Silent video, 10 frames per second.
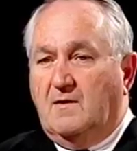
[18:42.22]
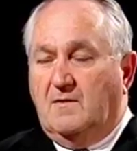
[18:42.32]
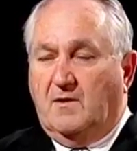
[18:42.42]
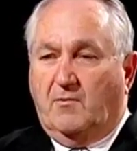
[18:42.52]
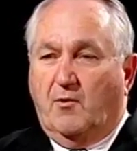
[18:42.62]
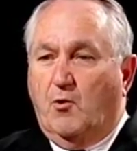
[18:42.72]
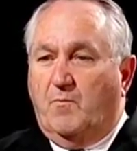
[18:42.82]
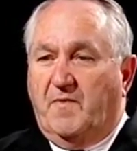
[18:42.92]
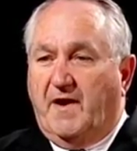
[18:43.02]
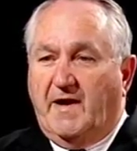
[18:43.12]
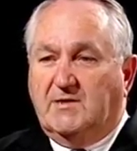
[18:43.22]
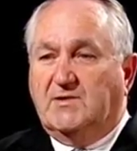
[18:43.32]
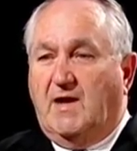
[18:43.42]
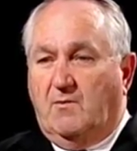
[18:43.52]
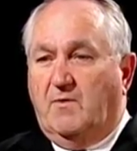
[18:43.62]
The group that I
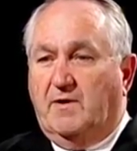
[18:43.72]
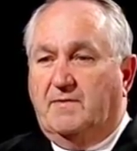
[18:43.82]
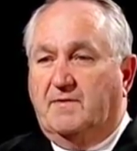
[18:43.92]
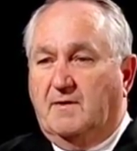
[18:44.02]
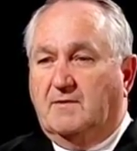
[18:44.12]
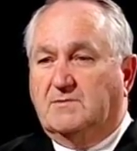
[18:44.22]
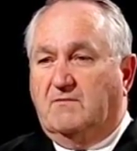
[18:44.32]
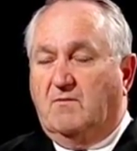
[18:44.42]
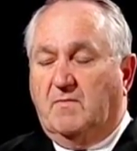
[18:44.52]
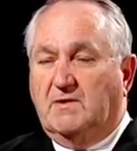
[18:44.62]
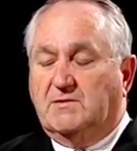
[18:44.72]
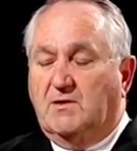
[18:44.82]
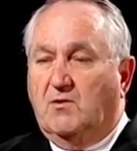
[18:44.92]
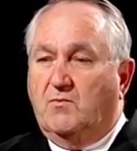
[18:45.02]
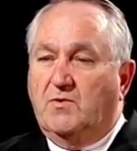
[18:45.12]
sat with there several months
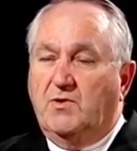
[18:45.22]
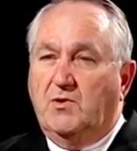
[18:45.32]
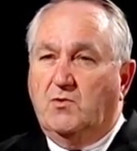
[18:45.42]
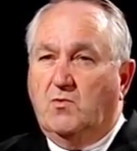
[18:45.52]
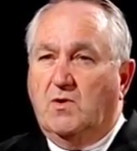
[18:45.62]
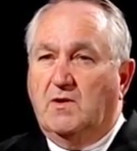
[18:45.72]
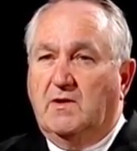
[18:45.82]
ago, do you